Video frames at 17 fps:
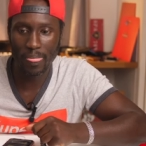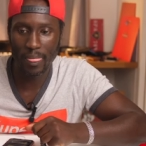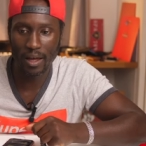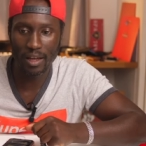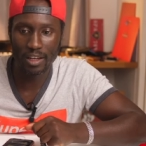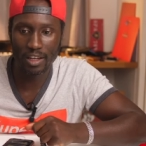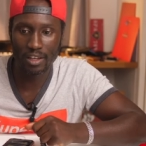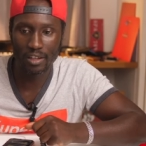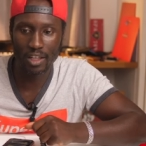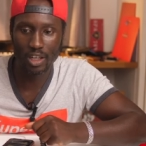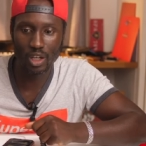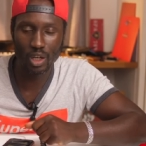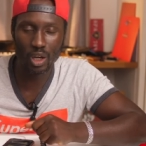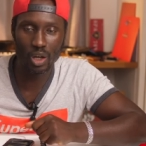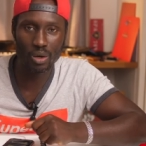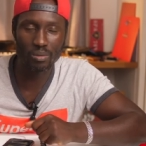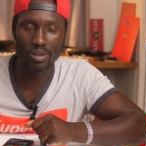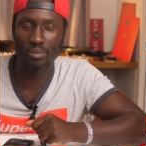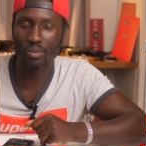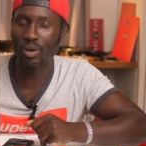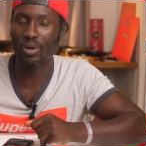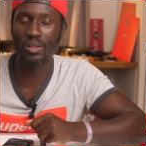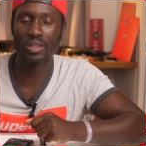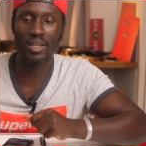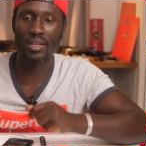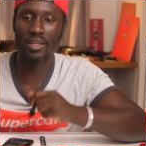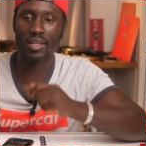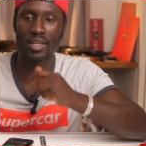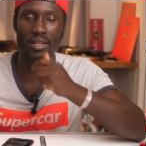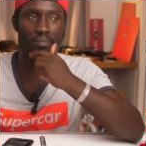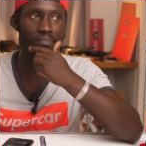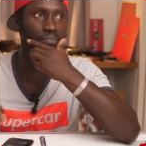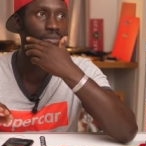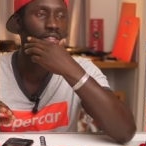that the club, well, the,
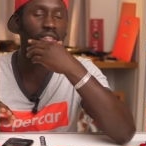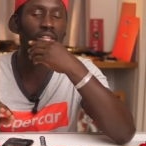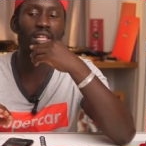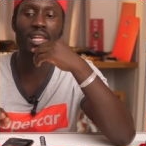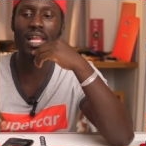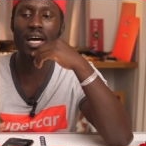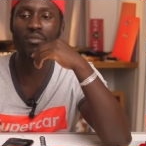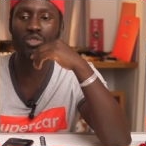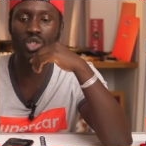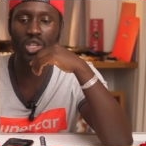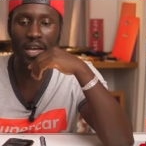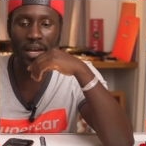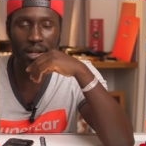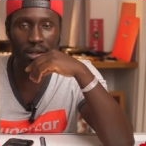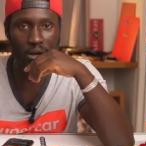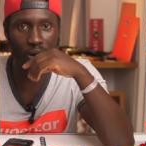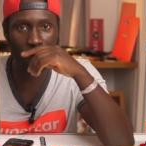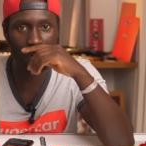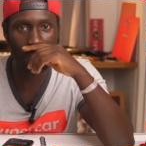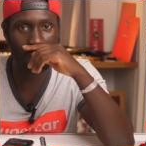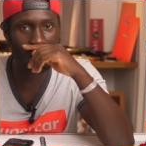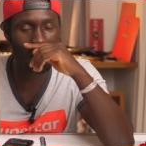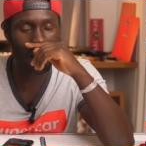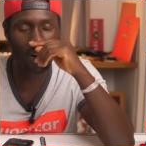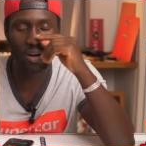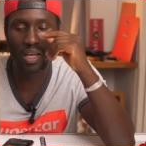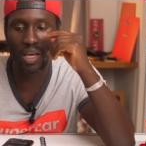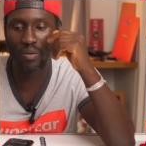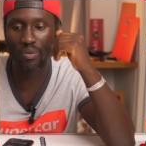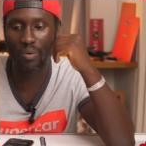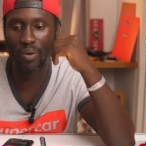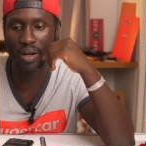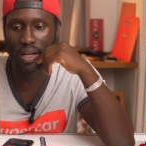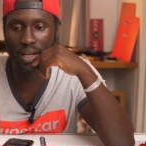the, the love child of a uh, McLaren
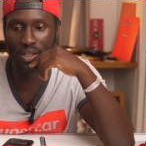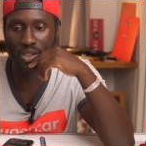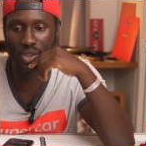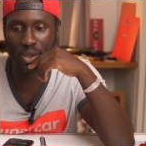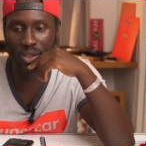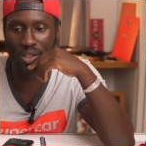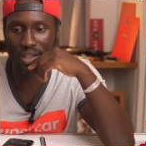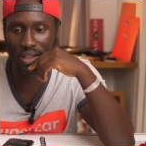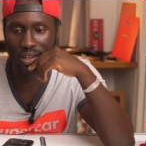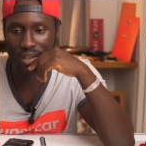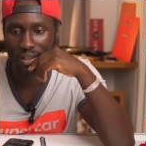F1 and a Zonda.